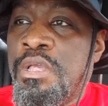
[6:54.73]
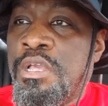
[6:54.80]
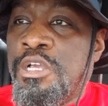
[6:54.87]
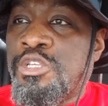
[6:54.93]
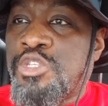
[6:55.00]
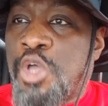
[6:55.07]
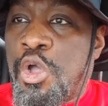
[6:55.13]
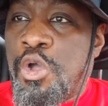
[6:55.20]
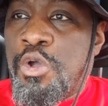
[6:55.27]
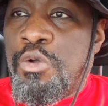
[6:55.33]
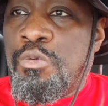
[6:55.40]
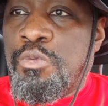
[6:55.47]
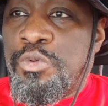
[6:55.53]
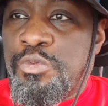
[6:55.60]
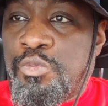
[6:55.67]
So
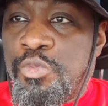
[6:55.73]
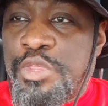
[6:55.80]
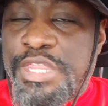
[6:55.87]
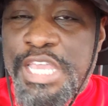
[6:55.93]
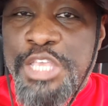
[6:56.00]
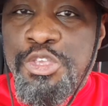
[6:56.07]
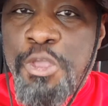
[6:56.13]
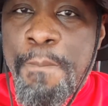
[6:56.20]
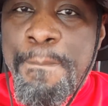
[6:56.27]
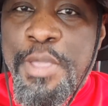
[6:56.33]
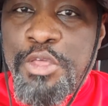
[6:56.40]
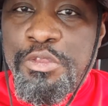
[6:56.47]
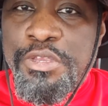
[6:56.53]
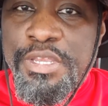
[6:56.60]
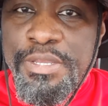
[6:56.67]
within you
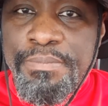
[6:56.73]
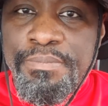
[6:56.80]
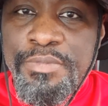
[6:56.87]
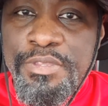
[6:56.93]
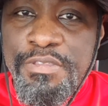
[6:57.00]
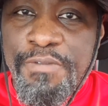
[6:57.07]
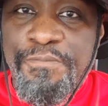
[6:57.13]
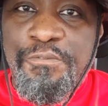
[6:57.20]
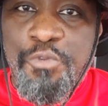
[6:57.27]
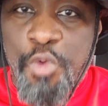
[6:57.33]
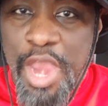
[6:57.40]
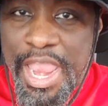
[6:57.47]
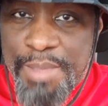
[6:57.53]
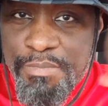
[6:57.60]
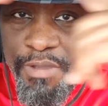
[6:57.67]
building the
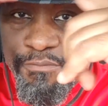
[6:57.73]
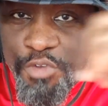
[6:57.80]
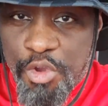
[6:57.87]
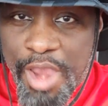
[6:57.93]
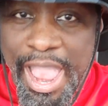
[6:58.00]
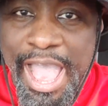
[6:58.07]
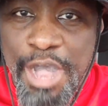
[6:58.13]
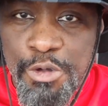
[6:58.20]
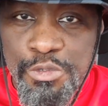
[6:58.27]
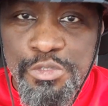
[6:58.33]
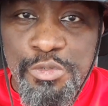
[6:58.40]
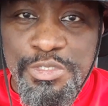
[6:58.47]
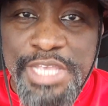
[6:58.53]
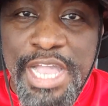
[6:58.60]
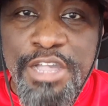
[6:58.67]
frame of your house,
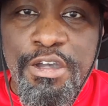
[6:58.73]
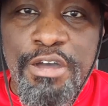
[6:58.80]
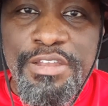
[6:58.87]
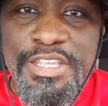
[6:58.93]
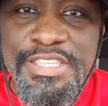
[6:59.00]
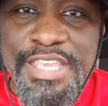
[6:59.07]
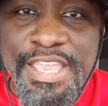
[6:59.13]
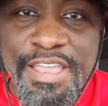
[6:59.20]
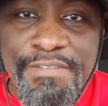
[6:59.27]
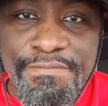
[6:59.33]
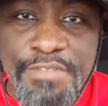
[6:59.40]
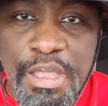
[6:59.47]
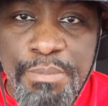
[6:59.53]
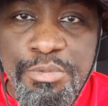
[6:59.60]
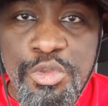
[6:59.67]
which I call the
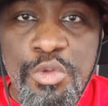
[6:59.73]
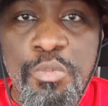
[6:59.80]
DFW.